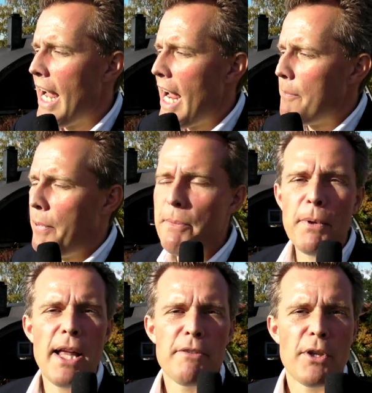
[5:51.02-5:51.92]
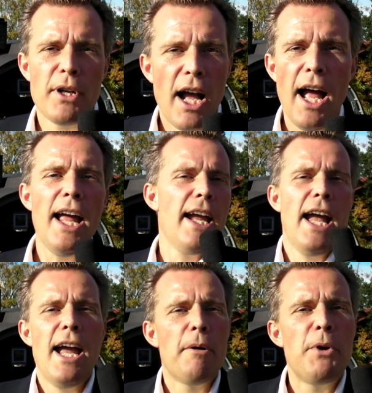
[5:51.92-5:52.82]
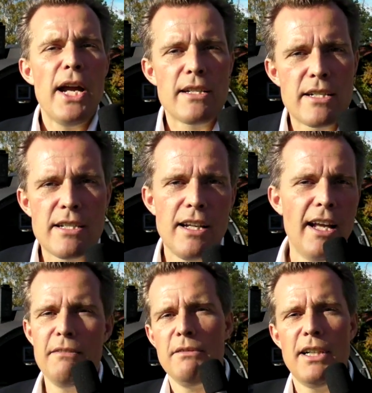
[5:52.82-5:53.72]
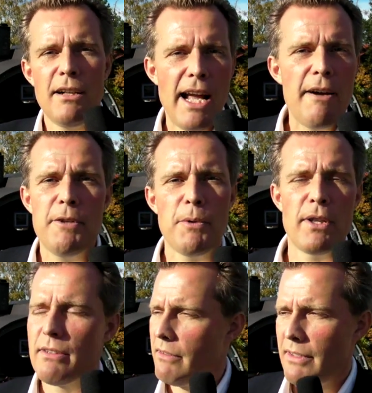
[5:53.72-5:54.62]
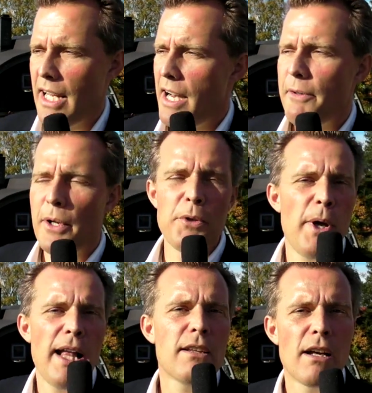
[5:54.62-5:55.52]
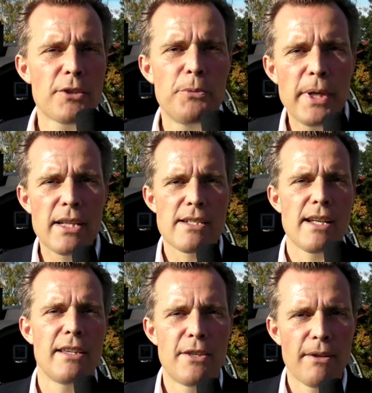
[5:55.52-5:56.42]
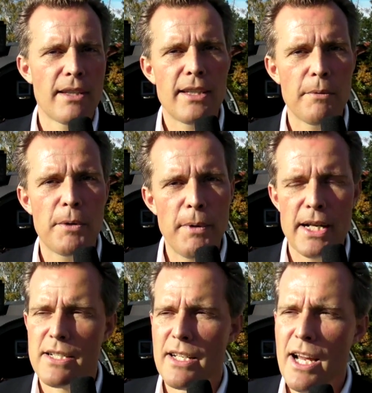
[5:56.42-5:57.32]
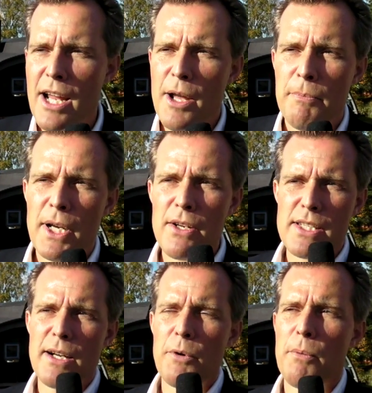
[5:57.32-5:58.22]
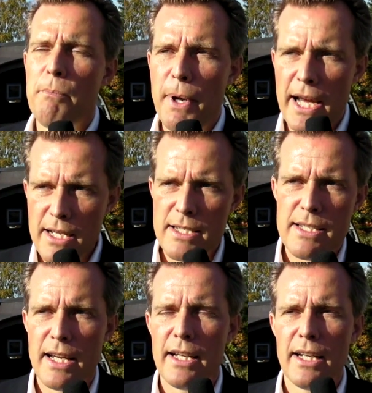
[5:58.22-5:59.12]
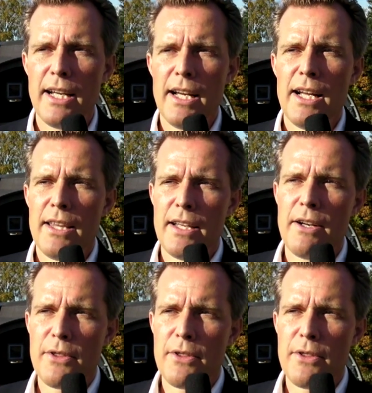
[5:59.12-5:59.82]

And people have thought, hey, I'm rich. Everyone who held on to real estate thought that they were rich, because they were basing their